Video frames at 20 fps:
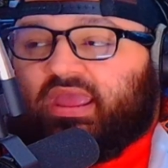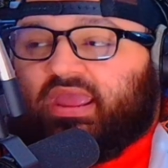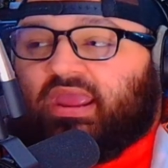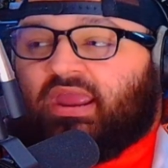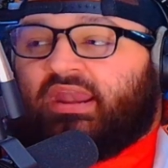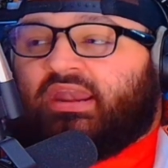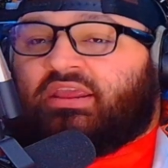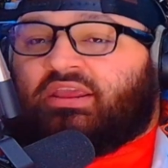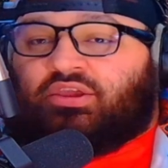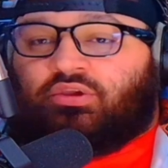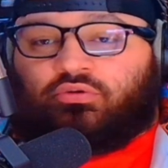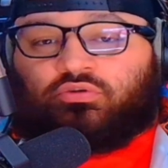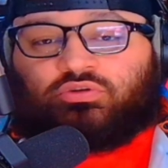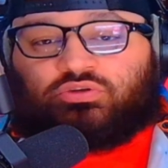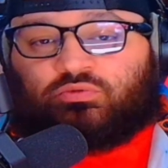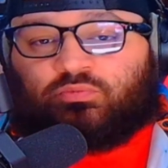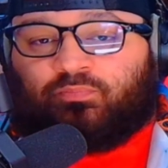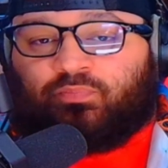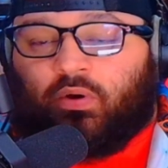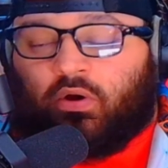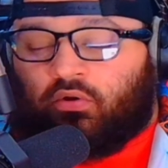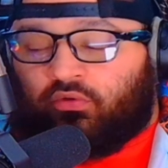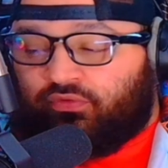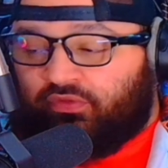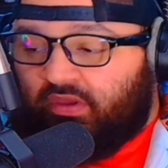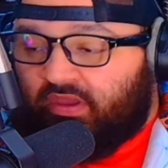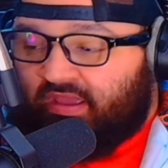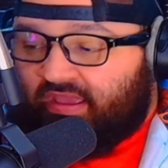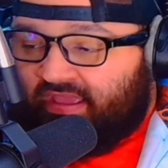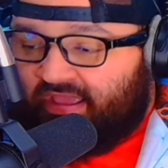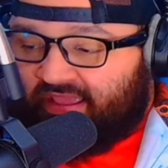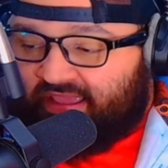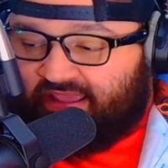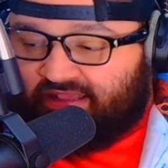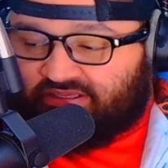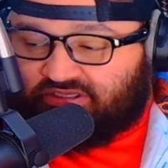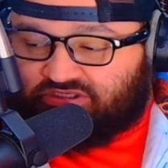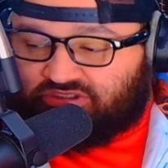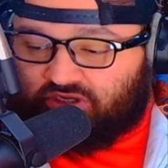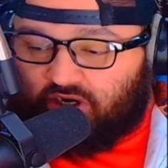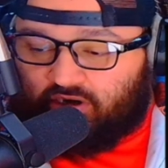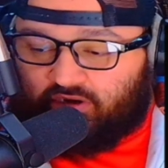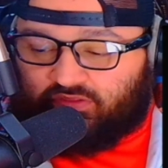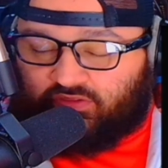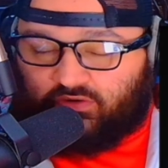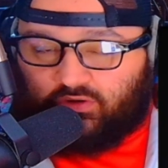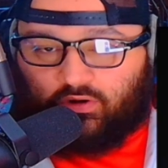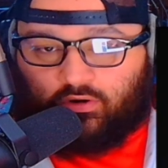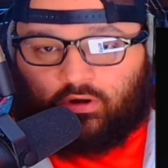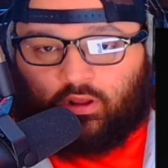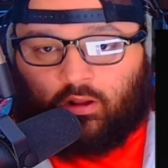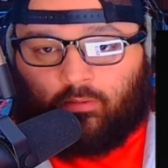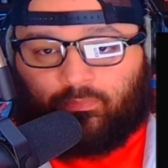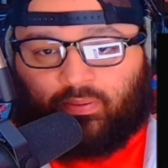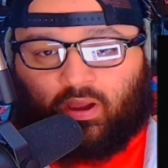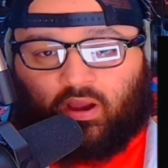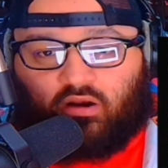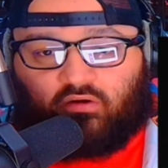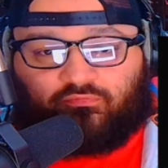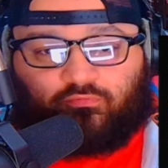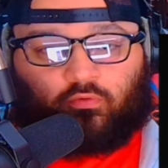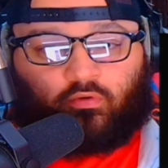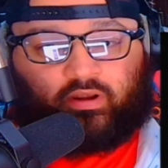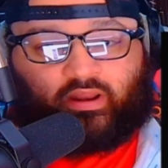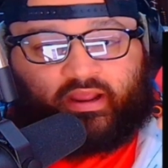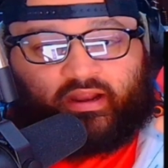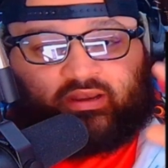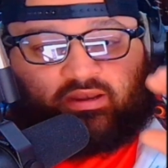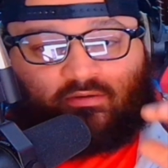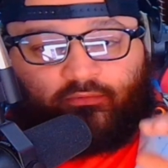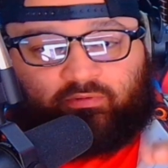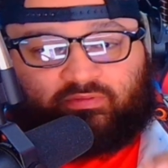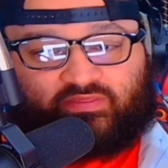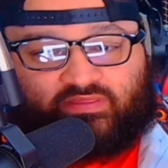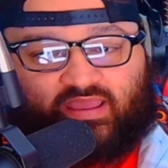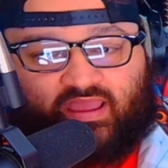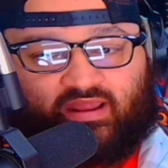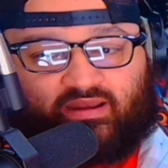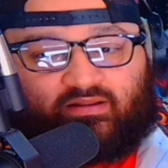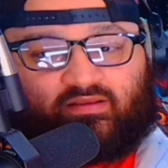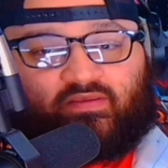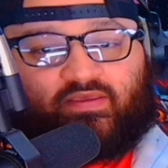And he used both. He started the note out powerful and ended with that